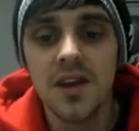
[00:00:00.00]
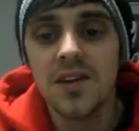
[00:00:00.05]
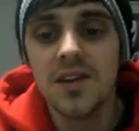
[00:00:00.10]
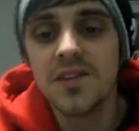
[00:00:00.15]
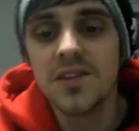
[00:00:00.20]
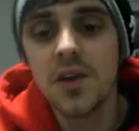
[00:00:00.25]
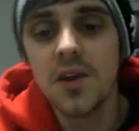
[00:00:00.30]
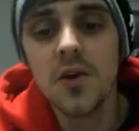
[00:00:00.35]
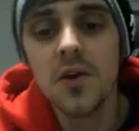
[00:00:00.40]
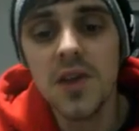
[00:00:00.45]

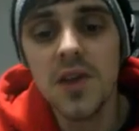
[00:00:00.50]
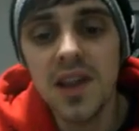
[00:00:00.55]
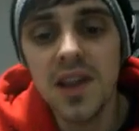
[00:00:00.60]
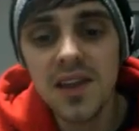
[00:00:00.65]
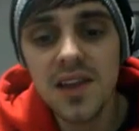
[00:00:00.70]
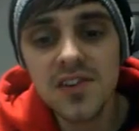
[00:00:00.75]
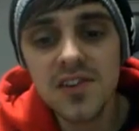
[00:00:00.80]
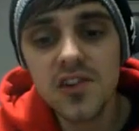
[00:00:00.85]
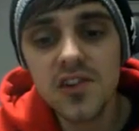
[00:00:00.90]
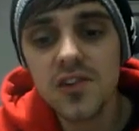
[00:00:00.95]
So
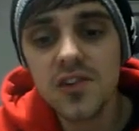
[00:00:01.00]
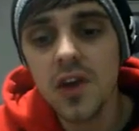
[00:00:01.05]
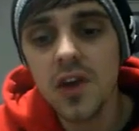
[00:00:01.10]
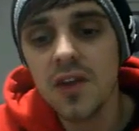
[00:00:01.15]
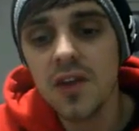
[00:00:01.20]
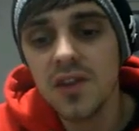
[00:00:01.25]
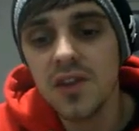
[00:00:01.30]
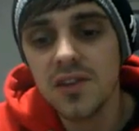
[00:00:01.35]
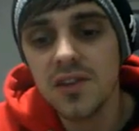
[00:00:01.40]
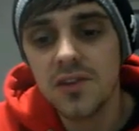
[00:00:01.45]
let's just
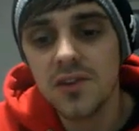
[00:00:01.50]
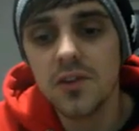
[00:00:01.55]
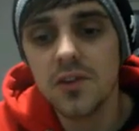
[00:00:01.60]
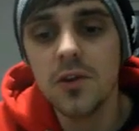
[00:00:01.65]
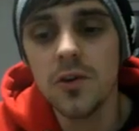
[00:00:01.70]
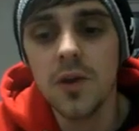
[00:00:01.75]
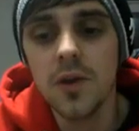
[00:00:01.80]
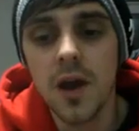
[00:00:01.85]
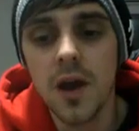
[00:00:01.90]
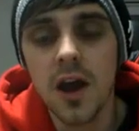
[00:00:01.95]
dive
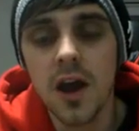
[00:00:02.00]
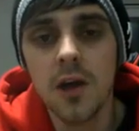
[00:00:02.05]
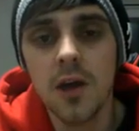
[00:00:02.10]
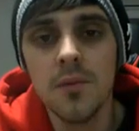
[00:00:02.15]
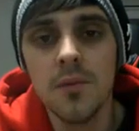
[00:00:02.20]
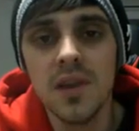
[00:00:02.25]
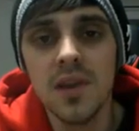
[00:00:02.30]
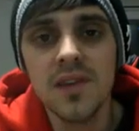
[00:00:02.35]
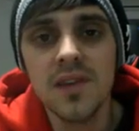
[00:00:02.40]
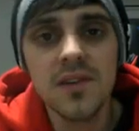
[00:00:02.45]
into,
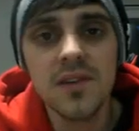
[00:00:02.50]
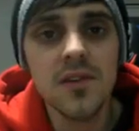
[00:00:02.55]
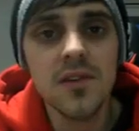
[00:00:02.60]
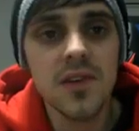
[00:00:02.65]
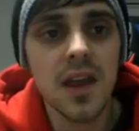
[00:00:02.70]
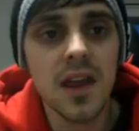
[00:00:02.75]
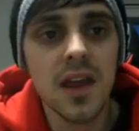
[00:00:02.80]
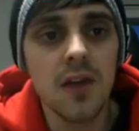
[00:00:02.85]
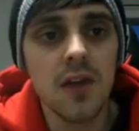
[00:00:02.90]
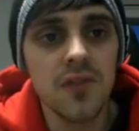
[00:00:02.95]
let's just
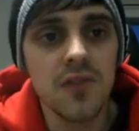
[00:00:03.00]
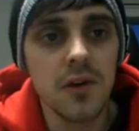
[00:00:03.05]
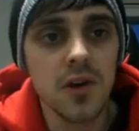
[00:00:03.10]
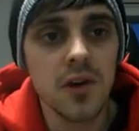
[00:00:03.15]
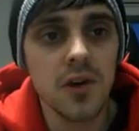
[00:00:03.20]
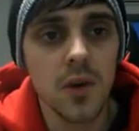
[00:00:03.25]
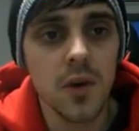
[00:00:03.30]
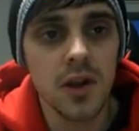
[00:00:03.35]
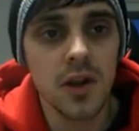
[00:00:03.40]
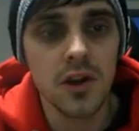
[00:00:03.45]
take a very
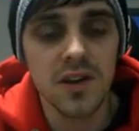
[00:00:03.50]
quick